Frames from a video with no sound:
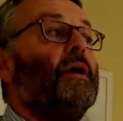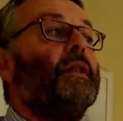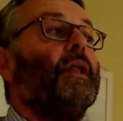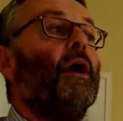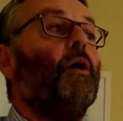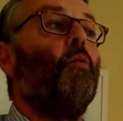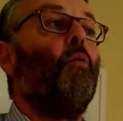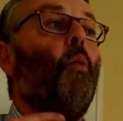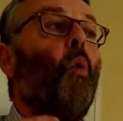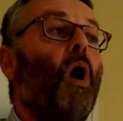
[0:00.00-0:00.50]

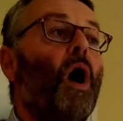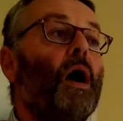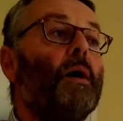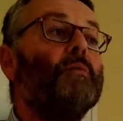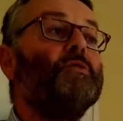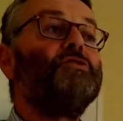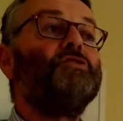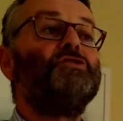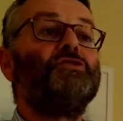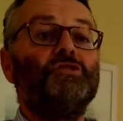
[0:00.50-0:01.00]
Now, why
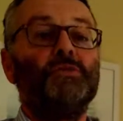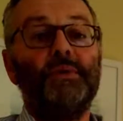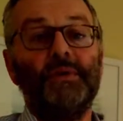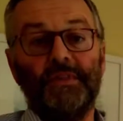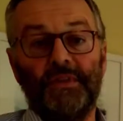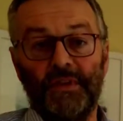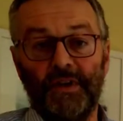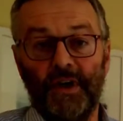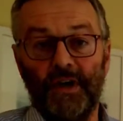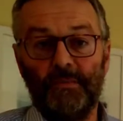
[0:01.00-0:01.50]
would you do
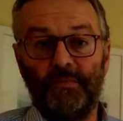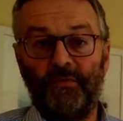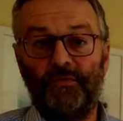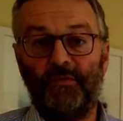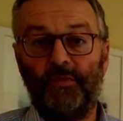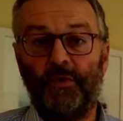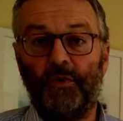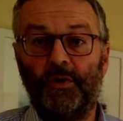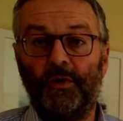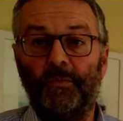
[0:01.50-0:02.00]
it the night
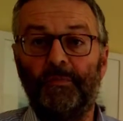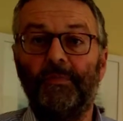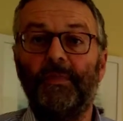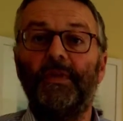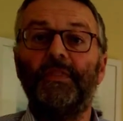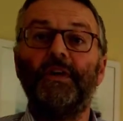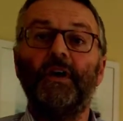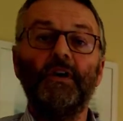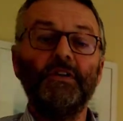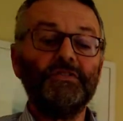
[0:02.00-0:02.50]
before?
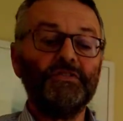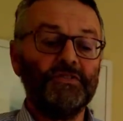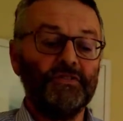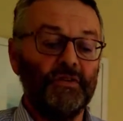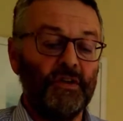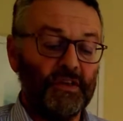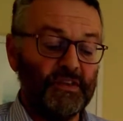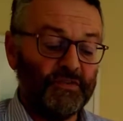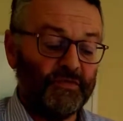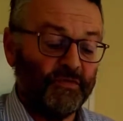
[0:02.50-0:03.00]
And the answer
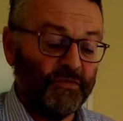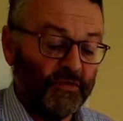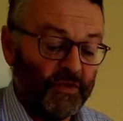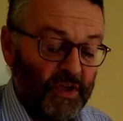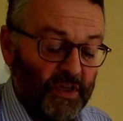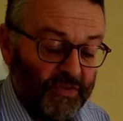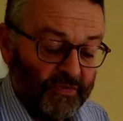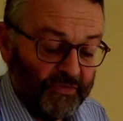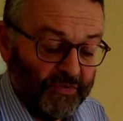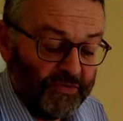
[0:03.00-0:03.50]
is
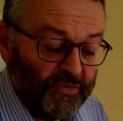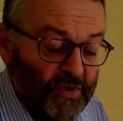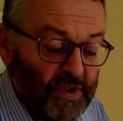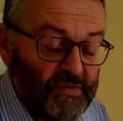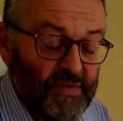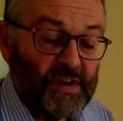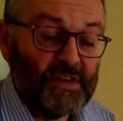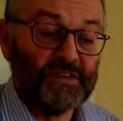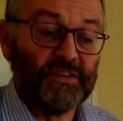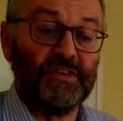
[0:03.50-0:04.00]
three
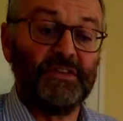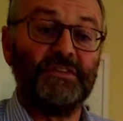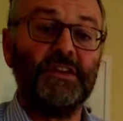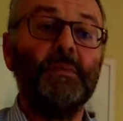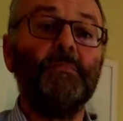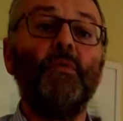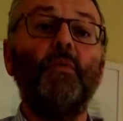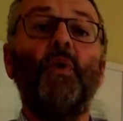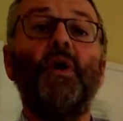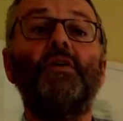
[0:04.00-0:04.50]
reasons.
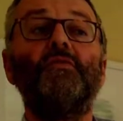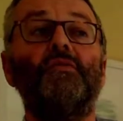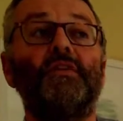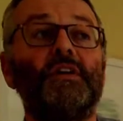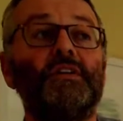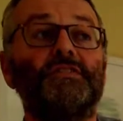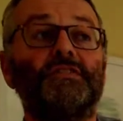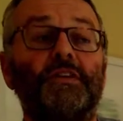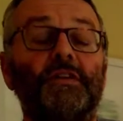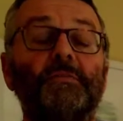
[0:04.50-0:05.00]
Number one
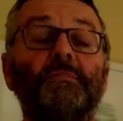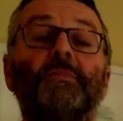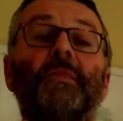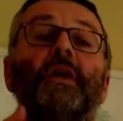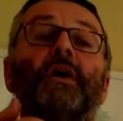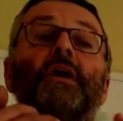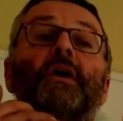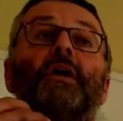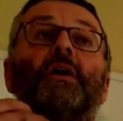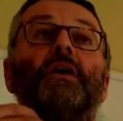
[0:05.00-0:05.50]
reason,
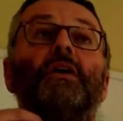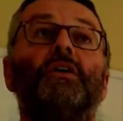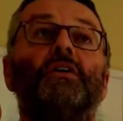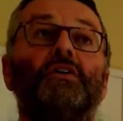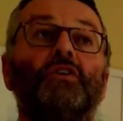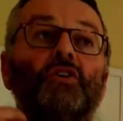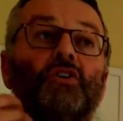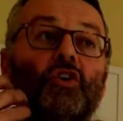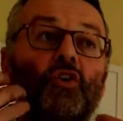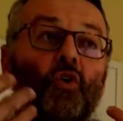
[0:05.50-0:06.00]

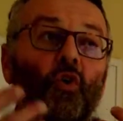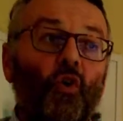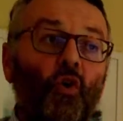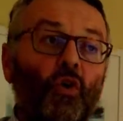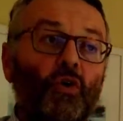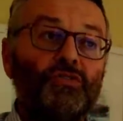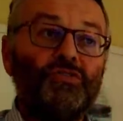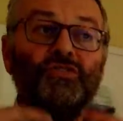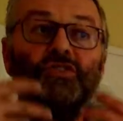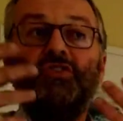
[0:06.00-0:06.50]

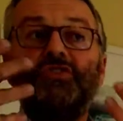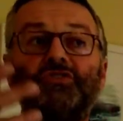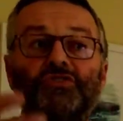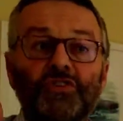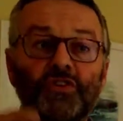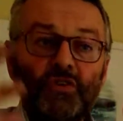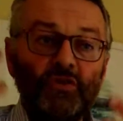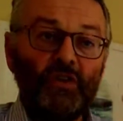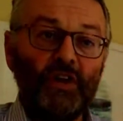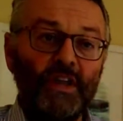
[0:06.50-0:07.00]
your
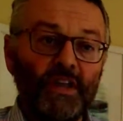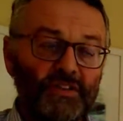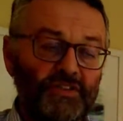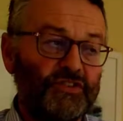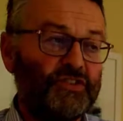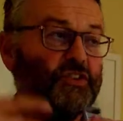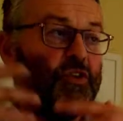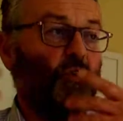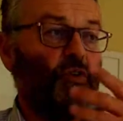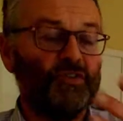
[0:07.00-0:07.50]
to-do
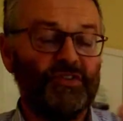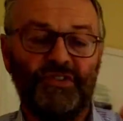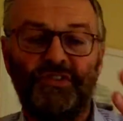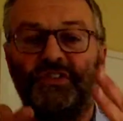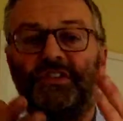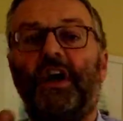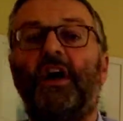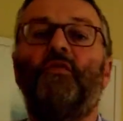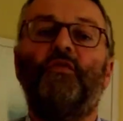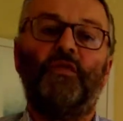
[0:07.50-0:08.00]
list, your
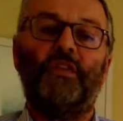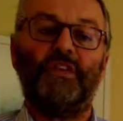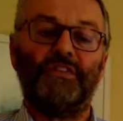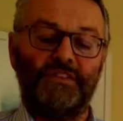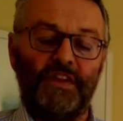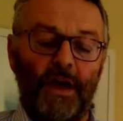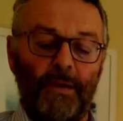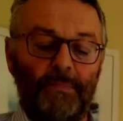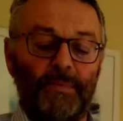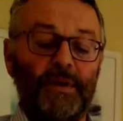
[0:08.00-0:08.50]
stuff that's
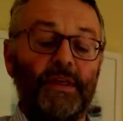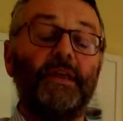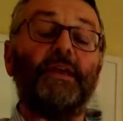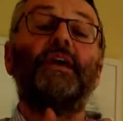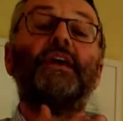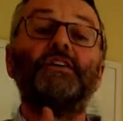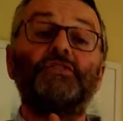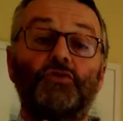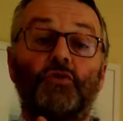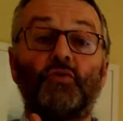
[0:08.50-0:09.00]

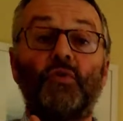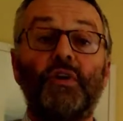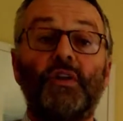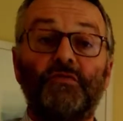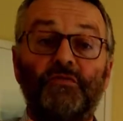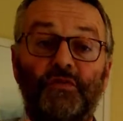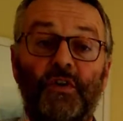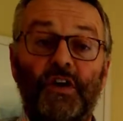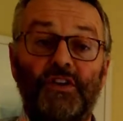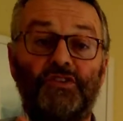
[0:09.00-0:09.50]
happening is
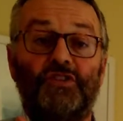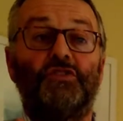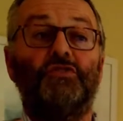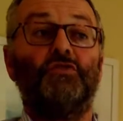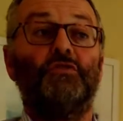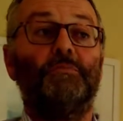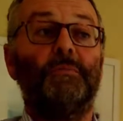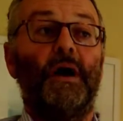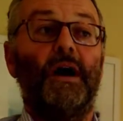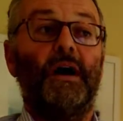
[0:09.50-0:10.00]
already fresh in
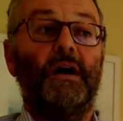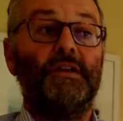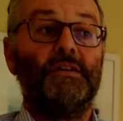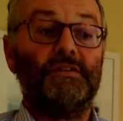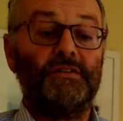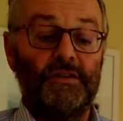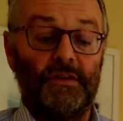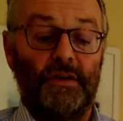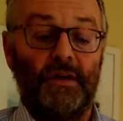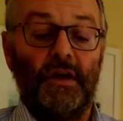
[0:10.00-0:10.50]
your mind.